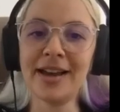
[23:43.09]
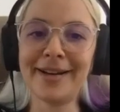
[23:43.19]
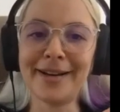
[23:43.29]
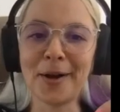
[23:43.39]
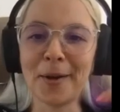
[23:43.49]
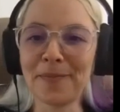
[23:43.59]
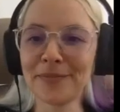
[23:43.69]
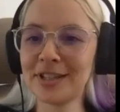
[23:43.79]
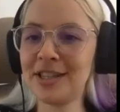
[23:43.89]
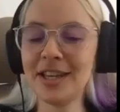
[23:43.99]

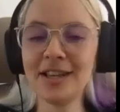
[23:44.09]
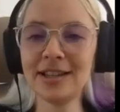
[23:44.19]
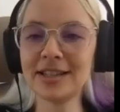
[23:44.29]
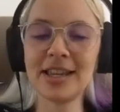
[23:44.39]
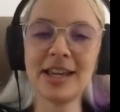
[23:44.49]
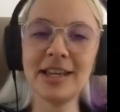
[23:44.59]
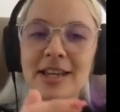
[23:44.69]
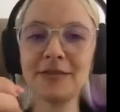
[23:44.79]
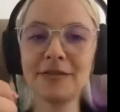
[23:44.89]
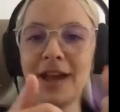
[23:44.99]
Um, see, let's say
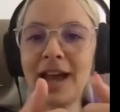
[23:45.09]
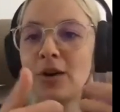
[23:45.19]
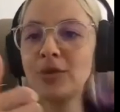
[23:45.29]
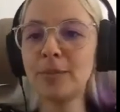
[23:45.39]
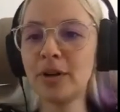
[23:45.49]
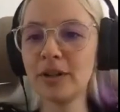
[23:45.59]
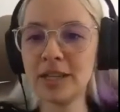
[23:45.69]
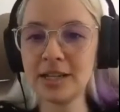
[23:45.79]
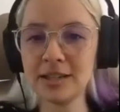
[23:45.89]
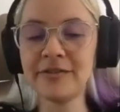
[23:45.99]
if how the
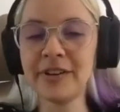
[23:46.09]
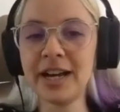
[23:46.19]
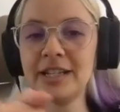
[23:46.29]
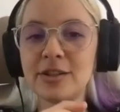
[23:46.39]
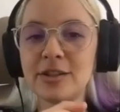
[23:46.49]
market is divided.